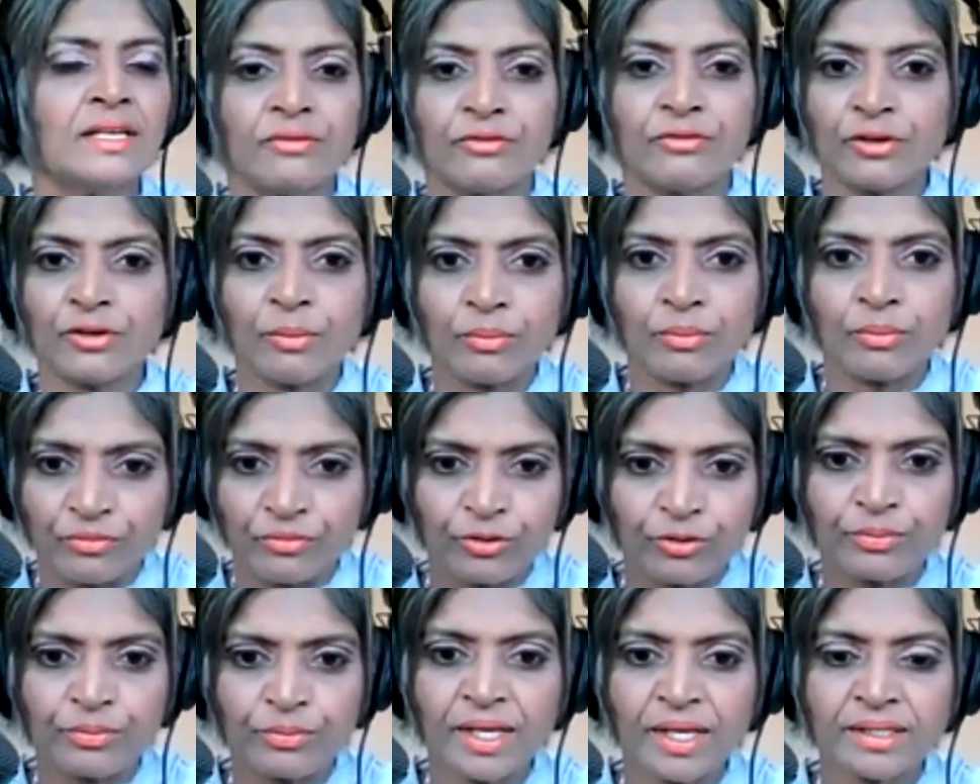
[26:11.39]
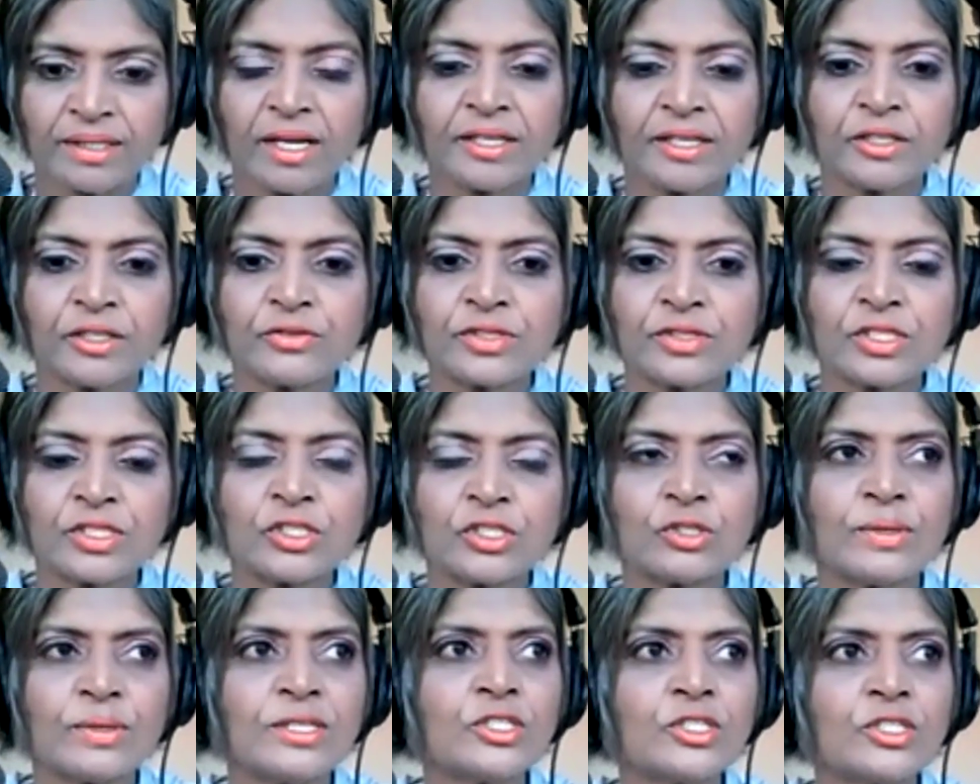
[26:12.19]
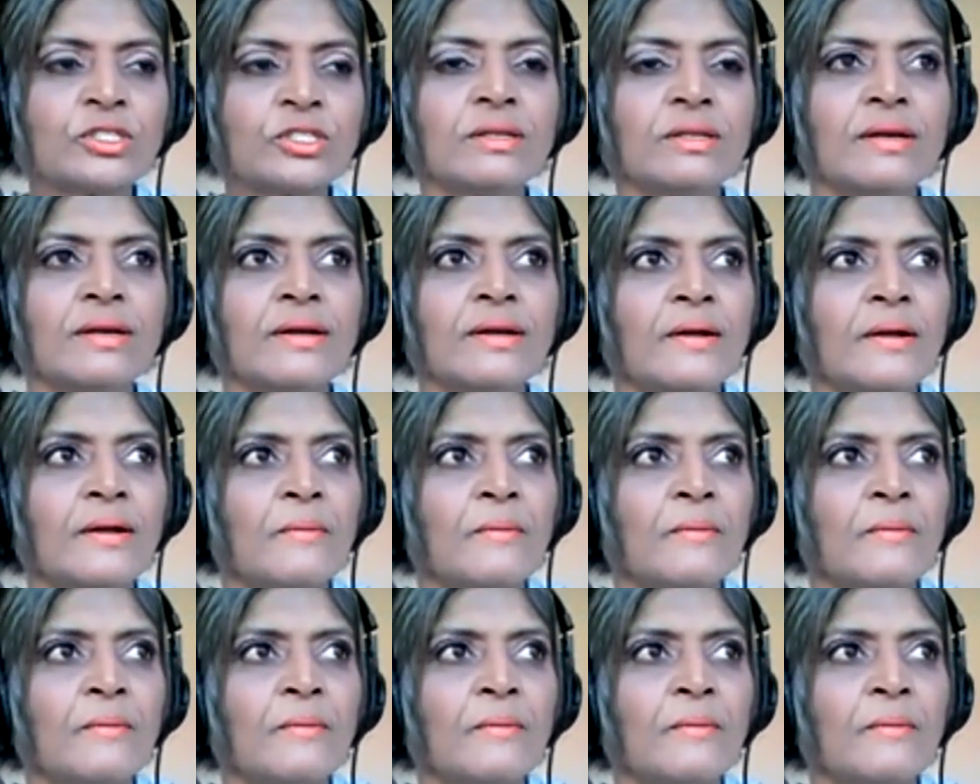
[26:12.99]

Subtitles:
from that kind of situation.